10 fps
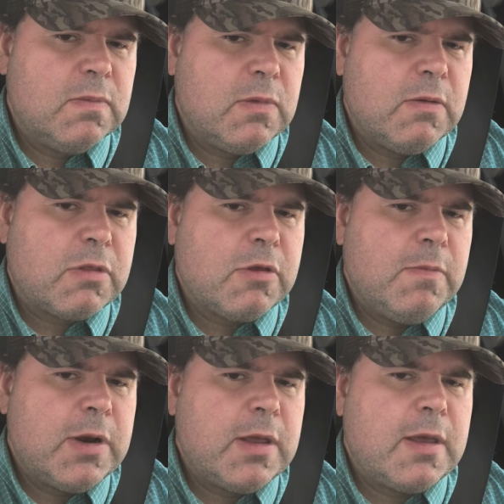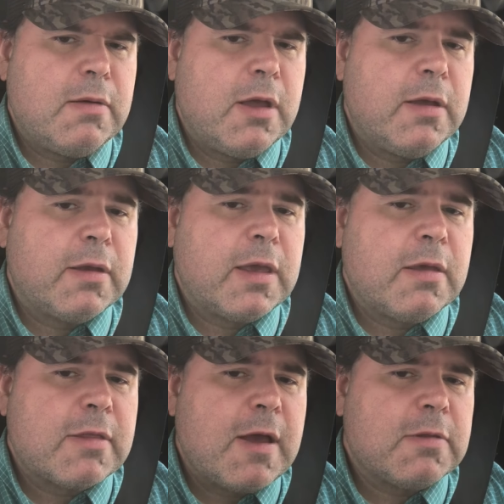There's so many
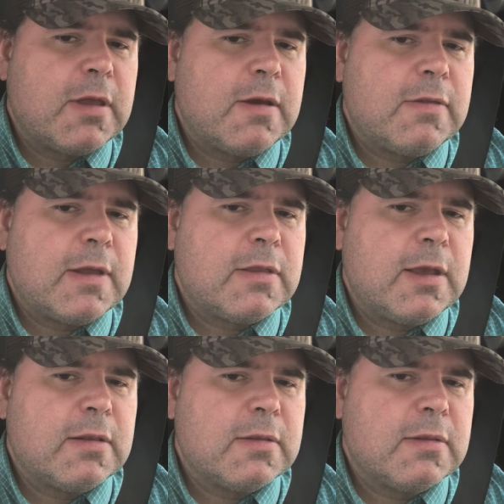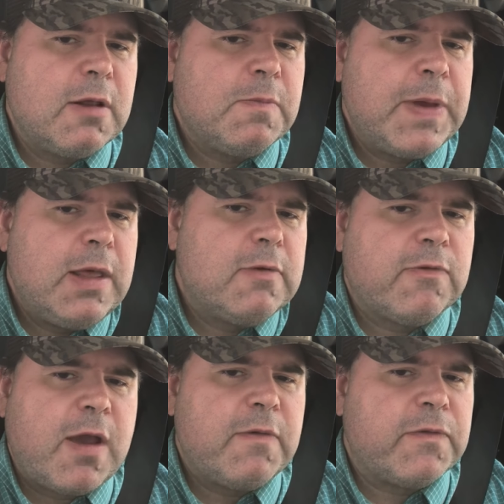gigs out there that they don't pay the
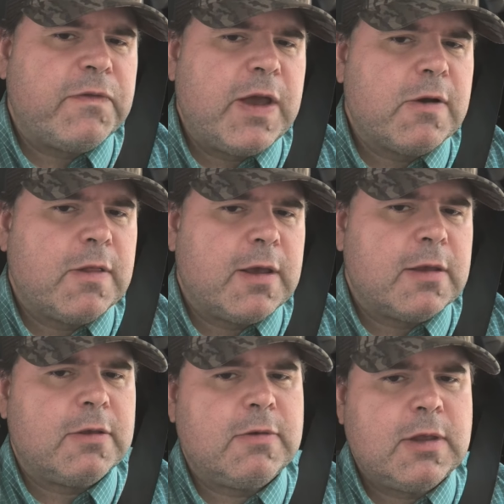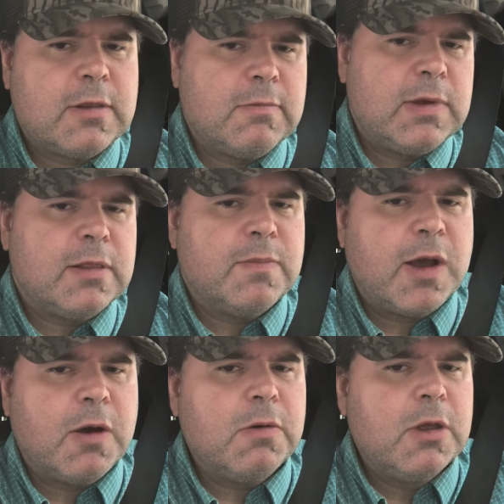driver fairly, and you need to weed them
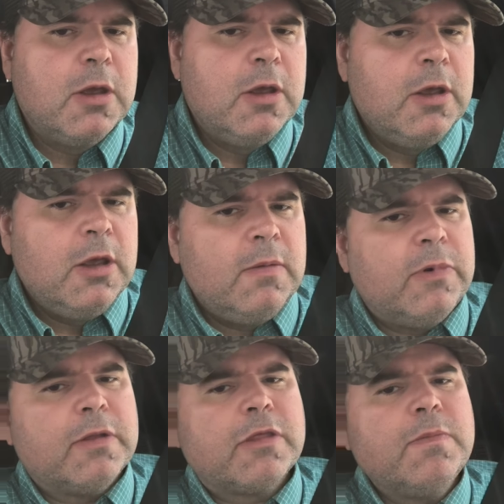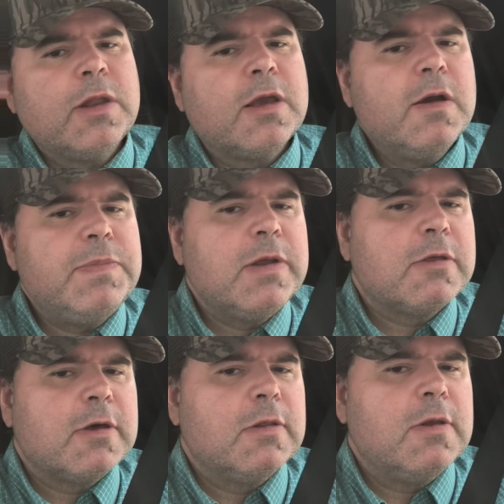out. But some of the companies
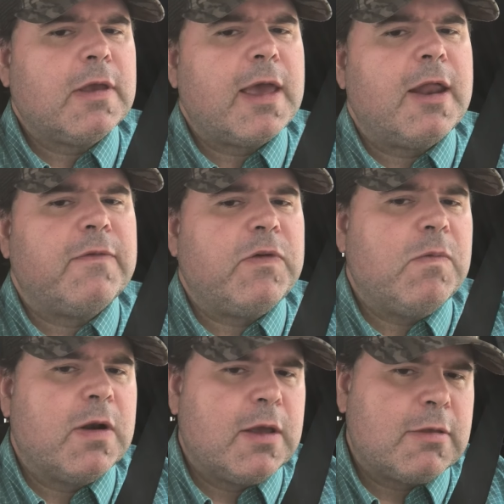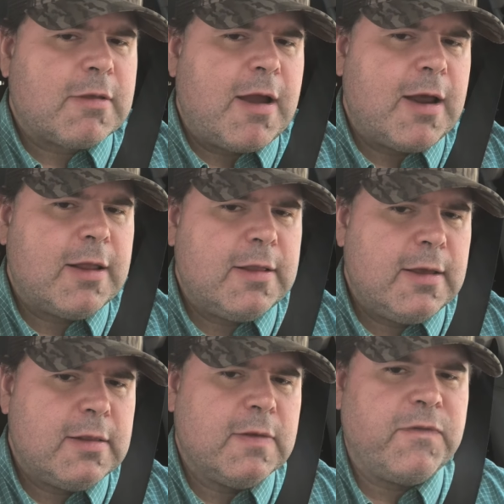you can look at if you want to get started
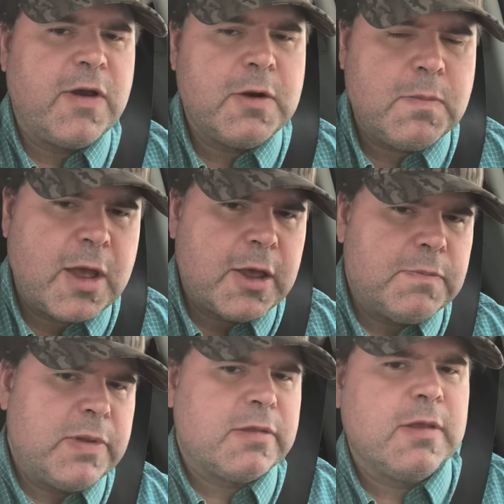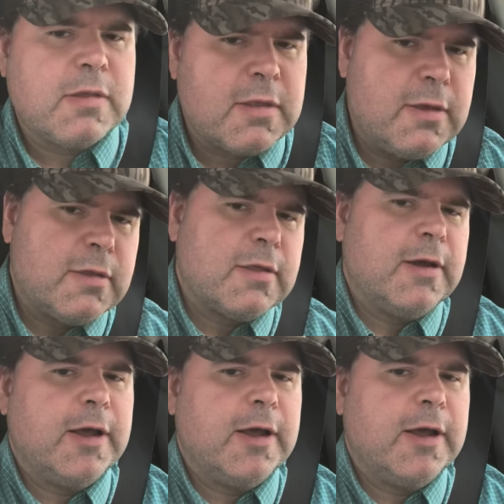in the final mile business is